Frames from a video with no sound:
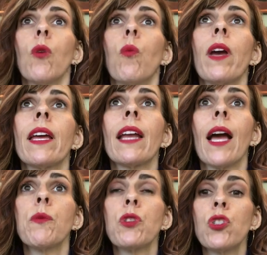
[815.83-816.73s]
when
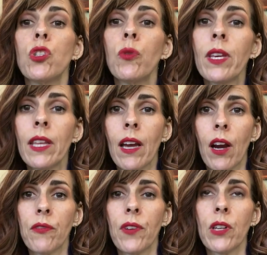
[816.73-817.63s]
I was doing the
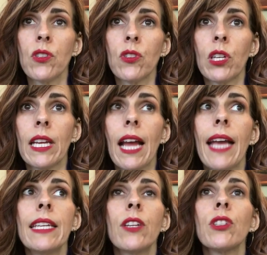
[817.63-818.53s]
art fair circuit,
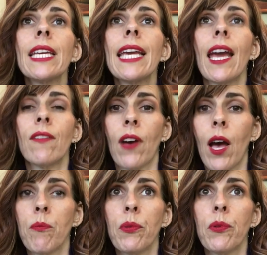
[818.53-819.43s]
I nearly gave
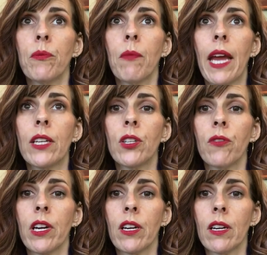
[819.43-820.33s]
up my
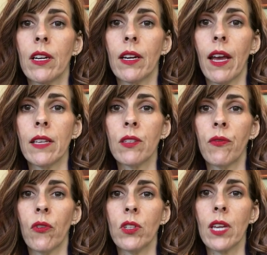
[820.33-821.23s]
career as a
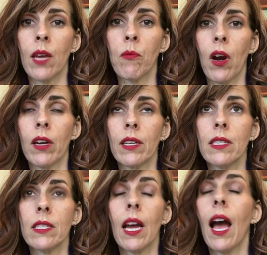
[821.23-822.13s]
full-time
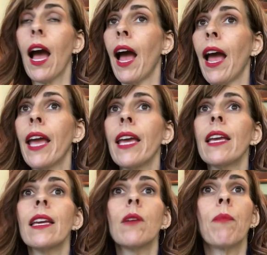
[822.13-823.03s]
artist.
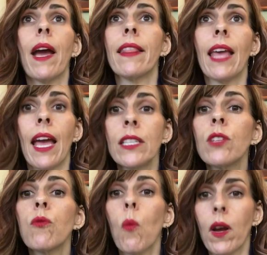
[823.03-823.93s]
I, by the end
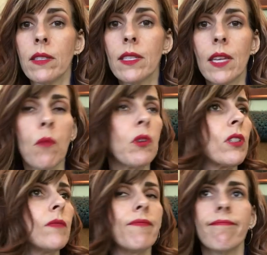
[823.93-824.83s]
of one
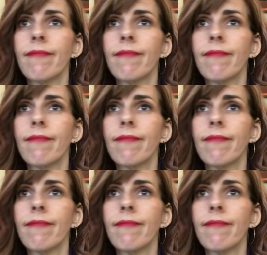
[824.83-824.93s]
summer,